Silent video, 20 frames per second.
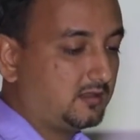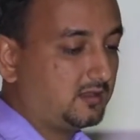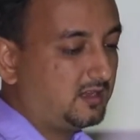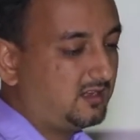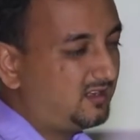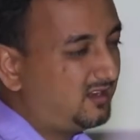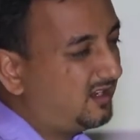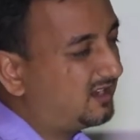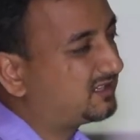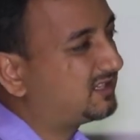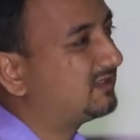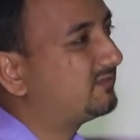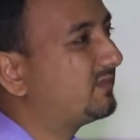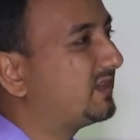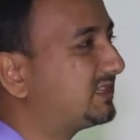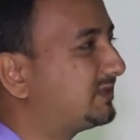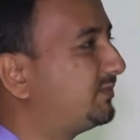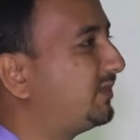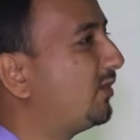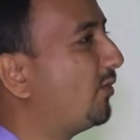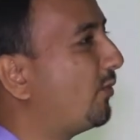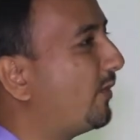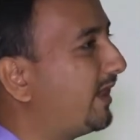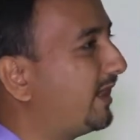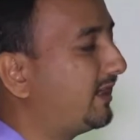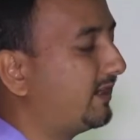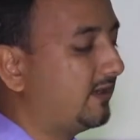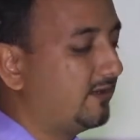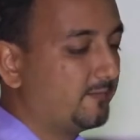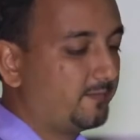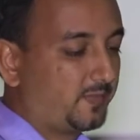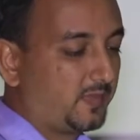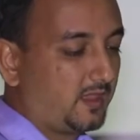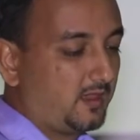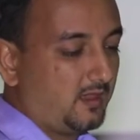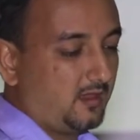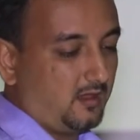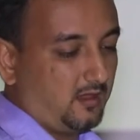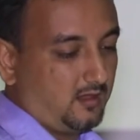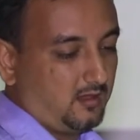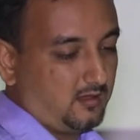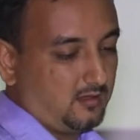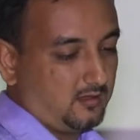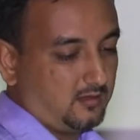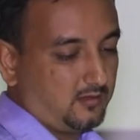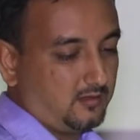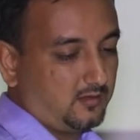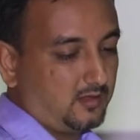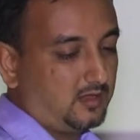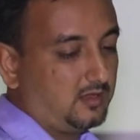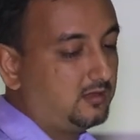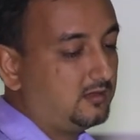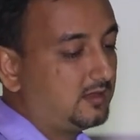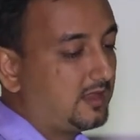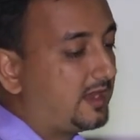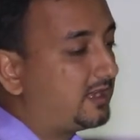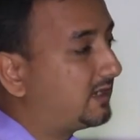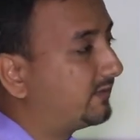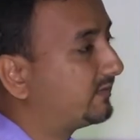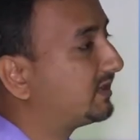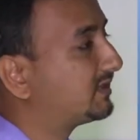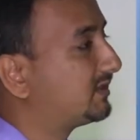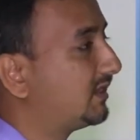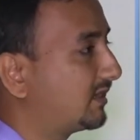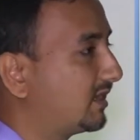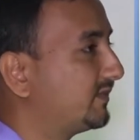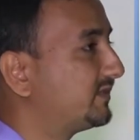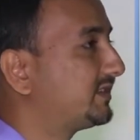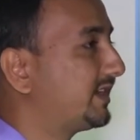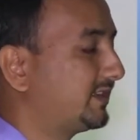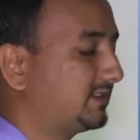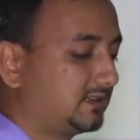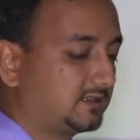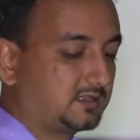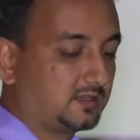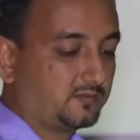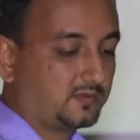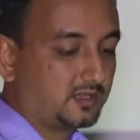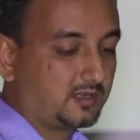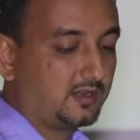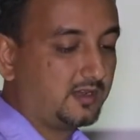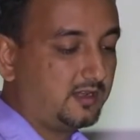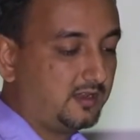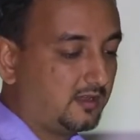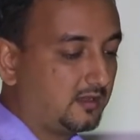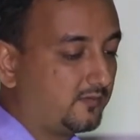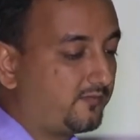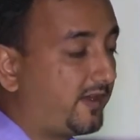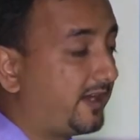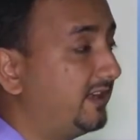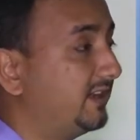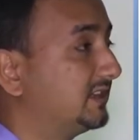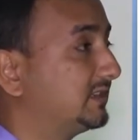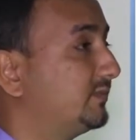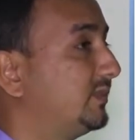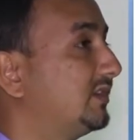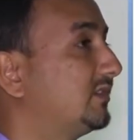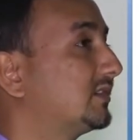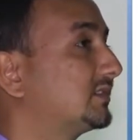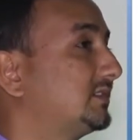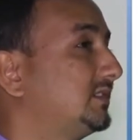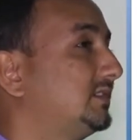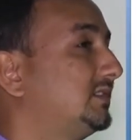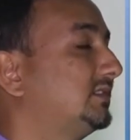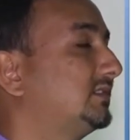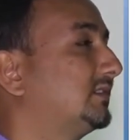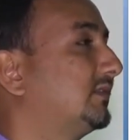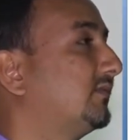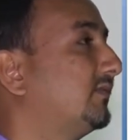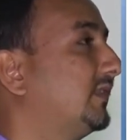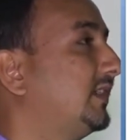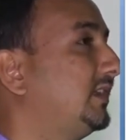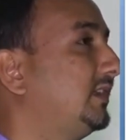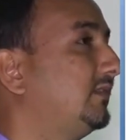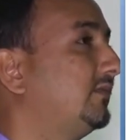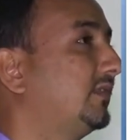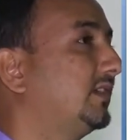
indications must be weighed in light of the circumstances of the clinical findings, because this is a very,